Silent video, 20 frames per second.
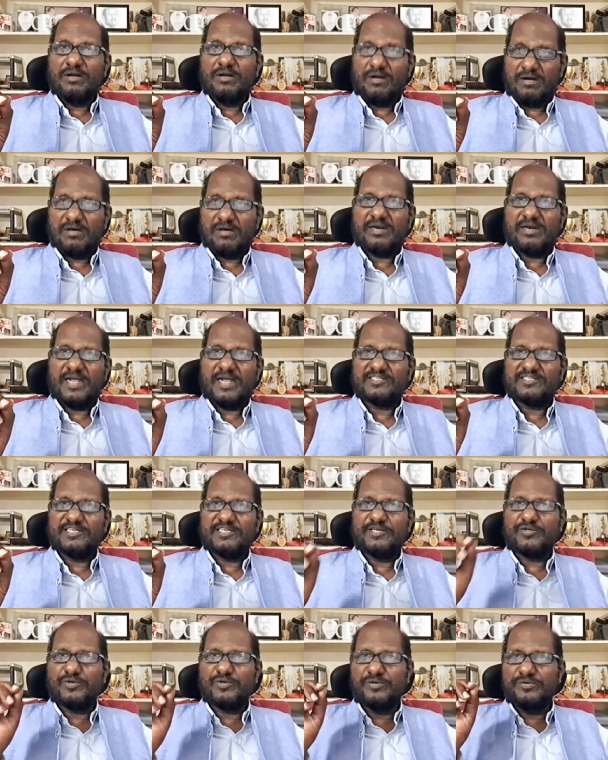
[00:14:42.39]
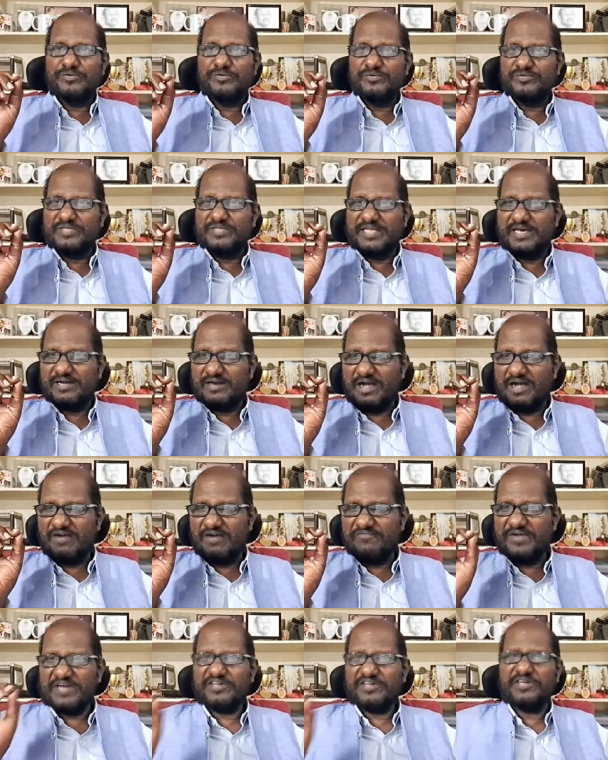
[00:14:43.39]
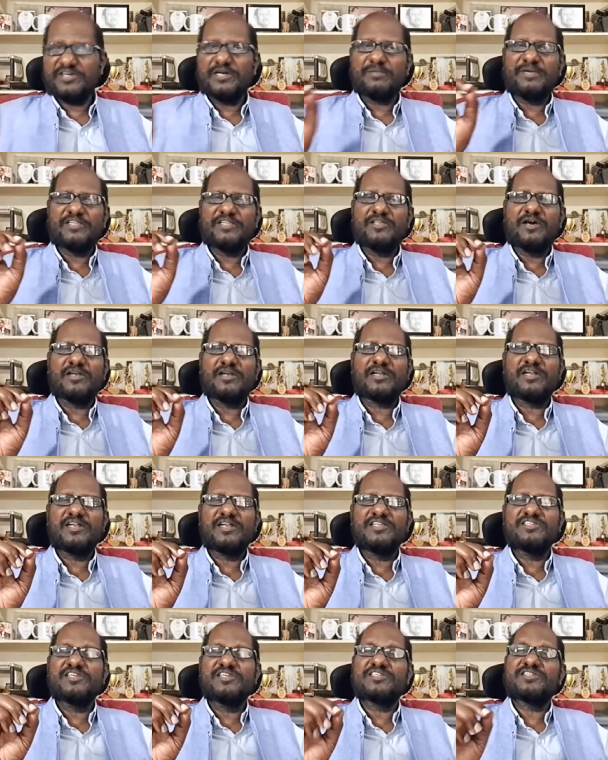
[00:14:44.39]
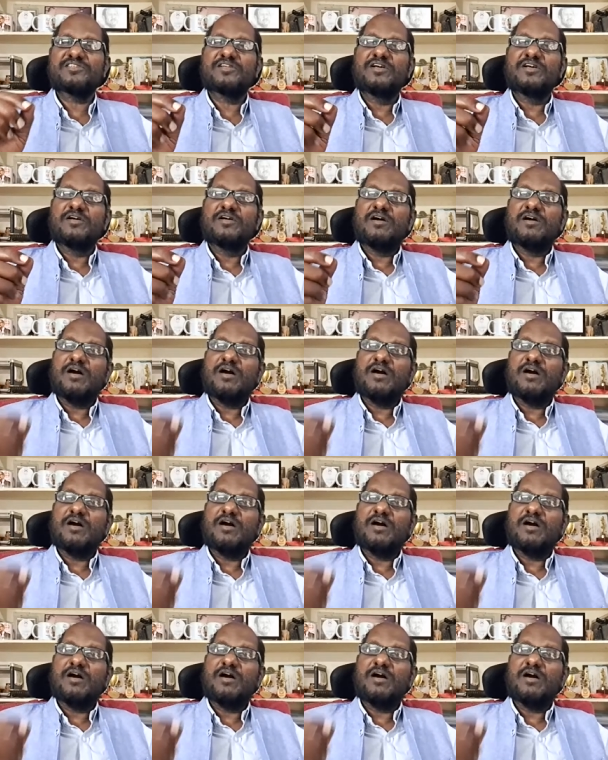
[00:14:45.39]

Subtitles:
or as I told you, they are affected by the organization,